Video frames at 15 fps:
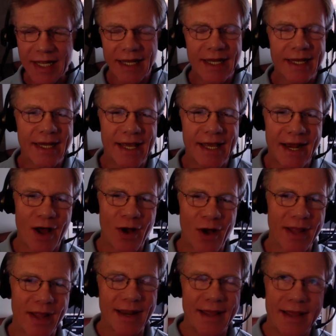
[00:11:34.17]
you know,
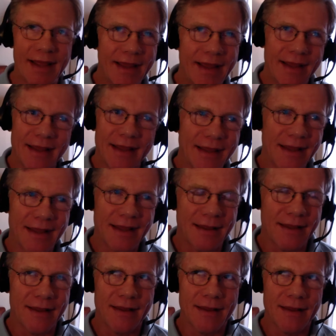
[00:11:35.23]
and
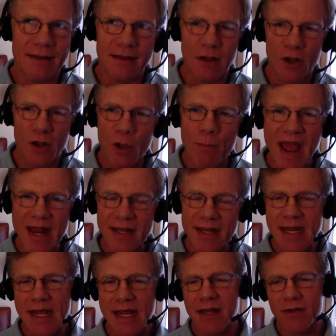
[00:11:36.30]
you'll
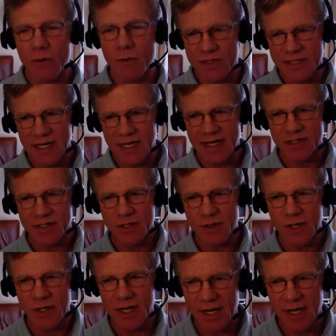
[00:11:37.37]
abandon it, and of course that doesn't do
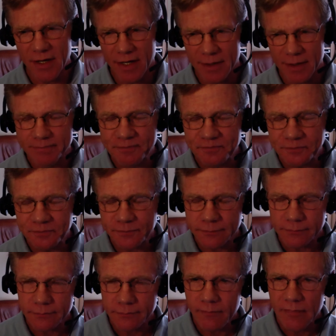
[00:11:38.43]
you any good.
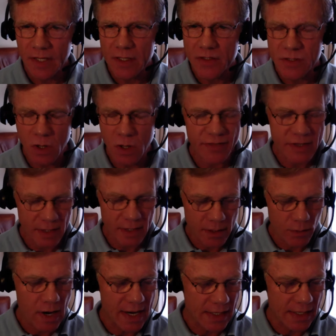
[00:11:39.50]
So I think you're
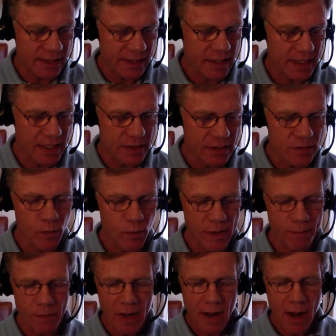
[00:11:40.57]
right, that it's when
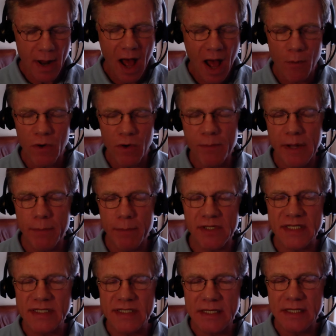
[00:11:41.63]
I wanted people
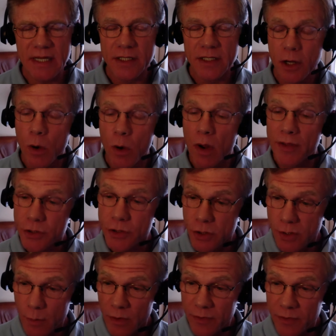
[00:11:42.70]
to go on the
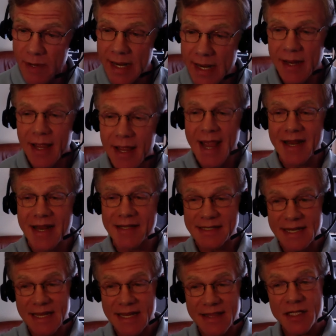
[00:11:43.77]
journey with me and
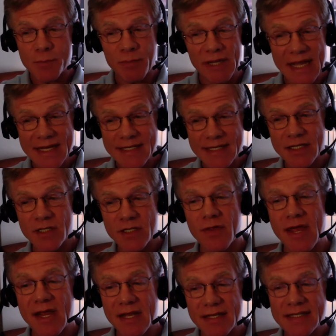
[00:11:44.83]
see these places so
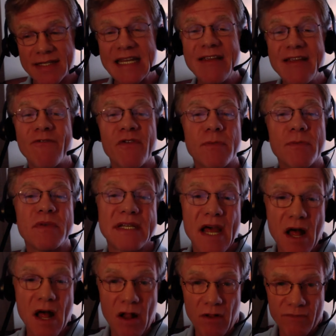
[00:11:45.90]
they could see for
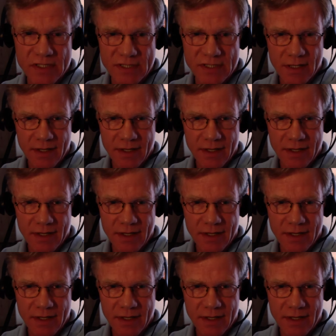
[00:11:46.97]
themselves